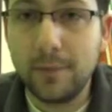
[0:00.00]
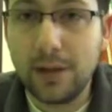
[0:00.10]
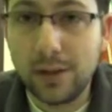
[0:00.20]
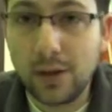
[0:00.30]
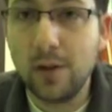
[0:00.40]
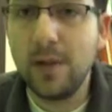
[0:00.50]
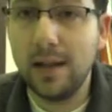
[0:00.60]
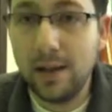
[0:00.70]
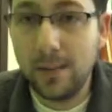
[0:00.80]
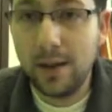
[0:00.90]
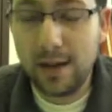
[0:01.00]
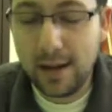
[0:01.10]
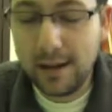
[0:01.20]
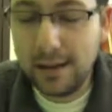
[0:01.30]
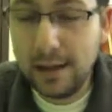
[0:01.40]
determine independent
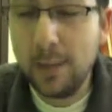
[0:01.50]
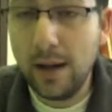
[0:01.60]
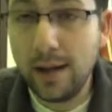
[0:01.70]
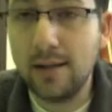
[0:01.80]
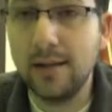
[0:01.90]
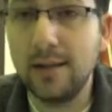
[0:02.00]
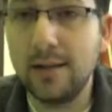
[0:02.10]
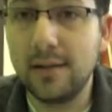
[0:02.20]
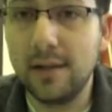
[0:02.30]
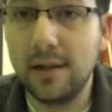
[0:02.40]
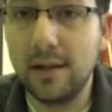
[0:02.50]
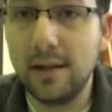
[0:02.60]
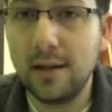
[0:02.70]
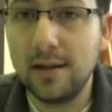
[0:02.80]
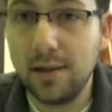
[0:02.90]
and dependent
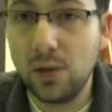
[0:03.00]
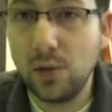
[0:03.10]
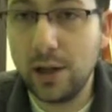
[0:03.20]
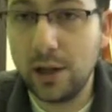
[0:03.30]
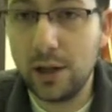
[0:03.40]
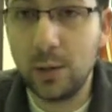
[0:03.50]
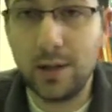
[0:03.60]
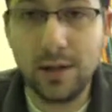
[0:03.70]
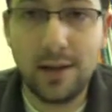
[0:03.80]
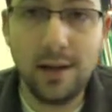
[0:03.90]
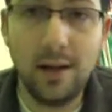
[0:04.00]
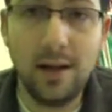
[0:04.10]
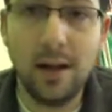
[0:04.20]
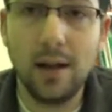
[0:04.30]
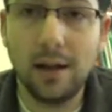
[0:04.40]
situations within
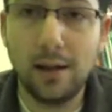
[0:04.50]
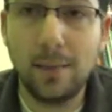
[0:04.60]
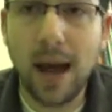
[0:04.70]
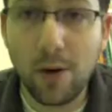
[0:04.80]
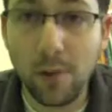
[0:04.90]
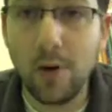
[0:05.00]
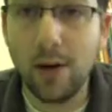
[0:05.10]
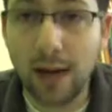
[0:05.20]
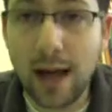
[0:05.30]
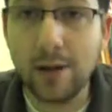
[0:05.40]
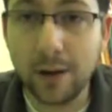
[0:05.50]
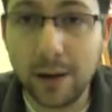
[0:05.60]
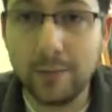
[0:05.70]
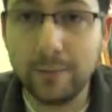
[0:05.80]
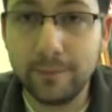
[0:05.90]
the Powerball
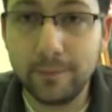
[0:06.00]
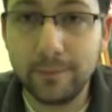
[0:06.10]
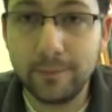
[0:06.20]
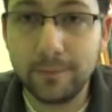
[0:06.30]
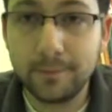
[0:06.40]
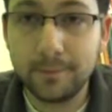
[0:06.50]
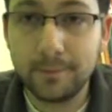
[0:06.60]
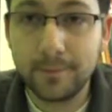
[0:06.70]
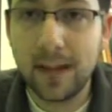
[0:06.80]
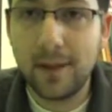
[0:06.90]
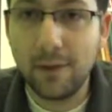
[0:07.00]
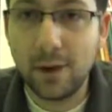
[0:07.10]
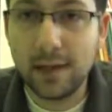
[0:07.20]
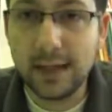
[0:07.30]
lottery. Have a great